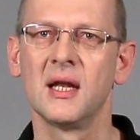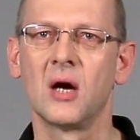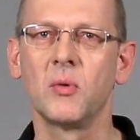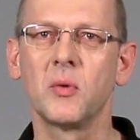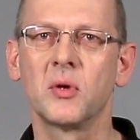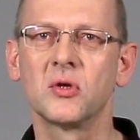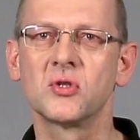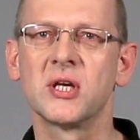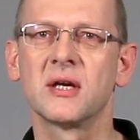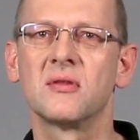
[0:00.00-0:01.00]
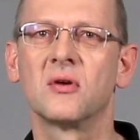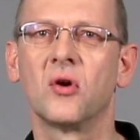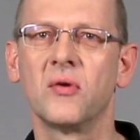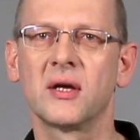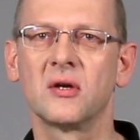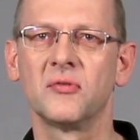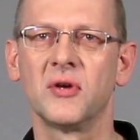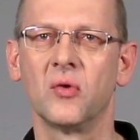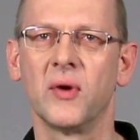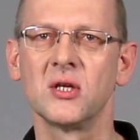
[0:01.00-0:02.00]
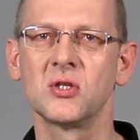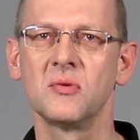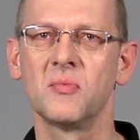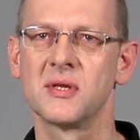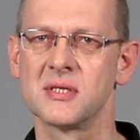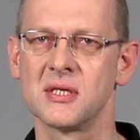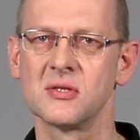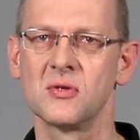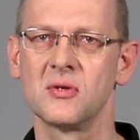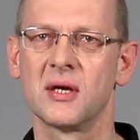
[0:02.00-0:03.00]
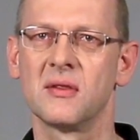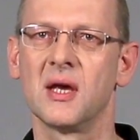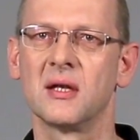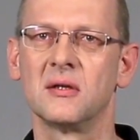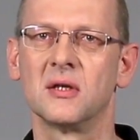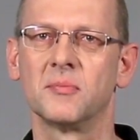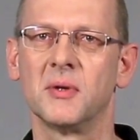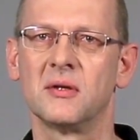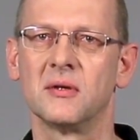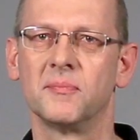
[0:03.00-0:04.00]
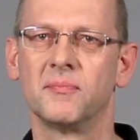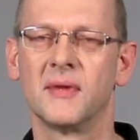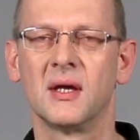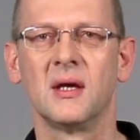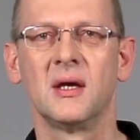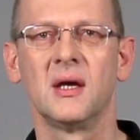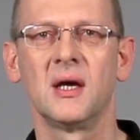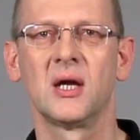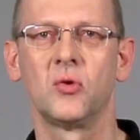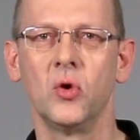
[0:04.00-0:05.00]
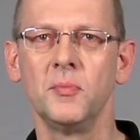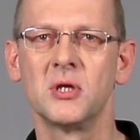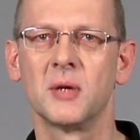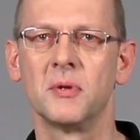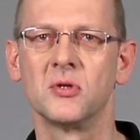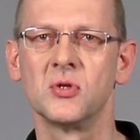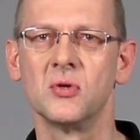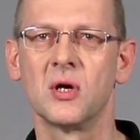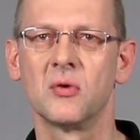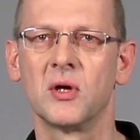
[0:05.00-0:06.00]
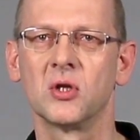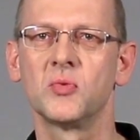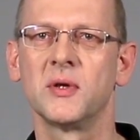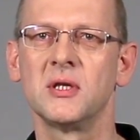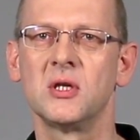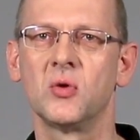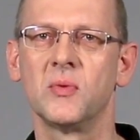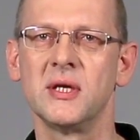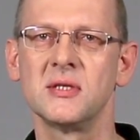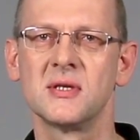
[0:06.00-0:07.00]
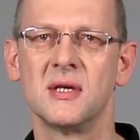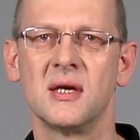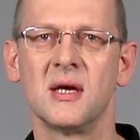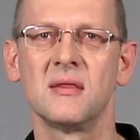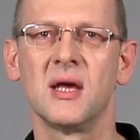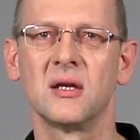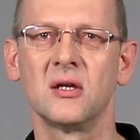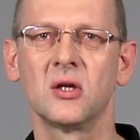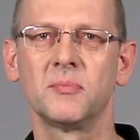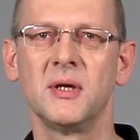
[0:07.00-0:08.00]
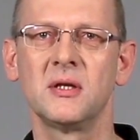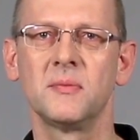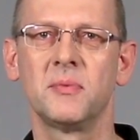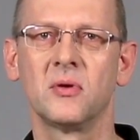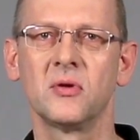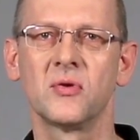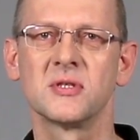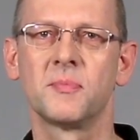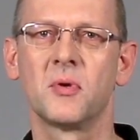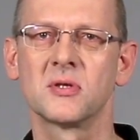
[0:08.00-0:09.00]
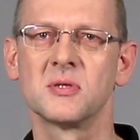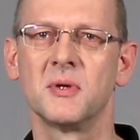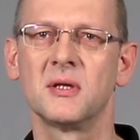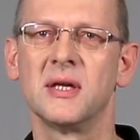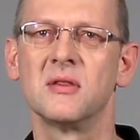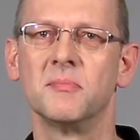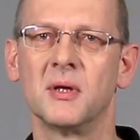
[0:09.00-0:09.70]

Now I want to check the correct configuration with the sensor and the analog meter. At room temperature around 20 degrees, the analog meter pointer is approximately in the